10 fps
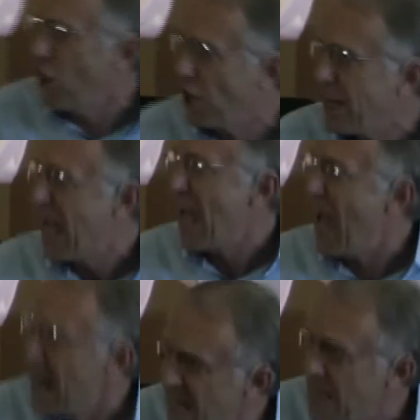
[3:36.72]
heard
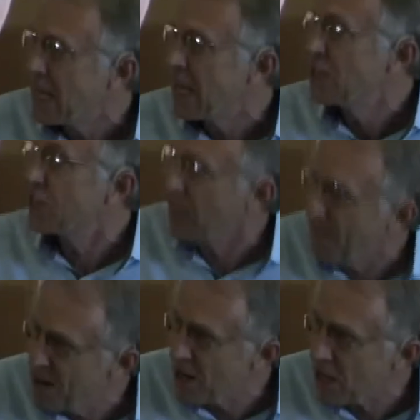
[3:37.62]
any
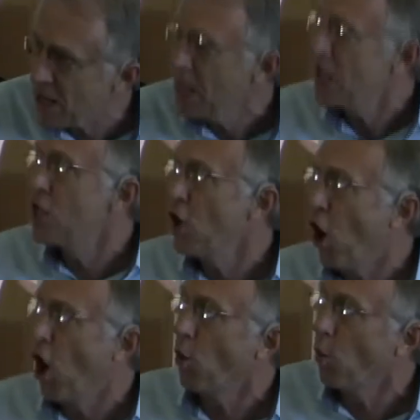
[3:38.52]
seminary in the
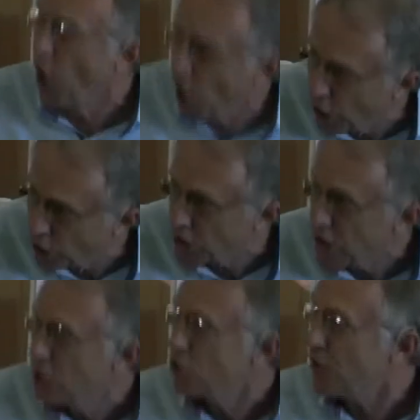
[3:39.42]
whole
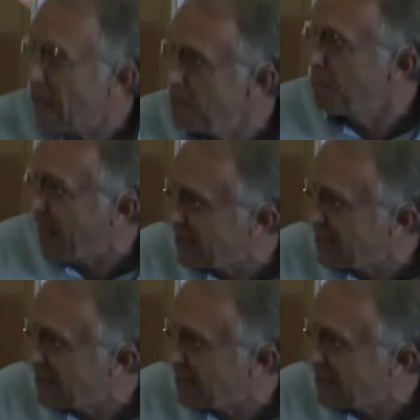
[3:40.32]
world train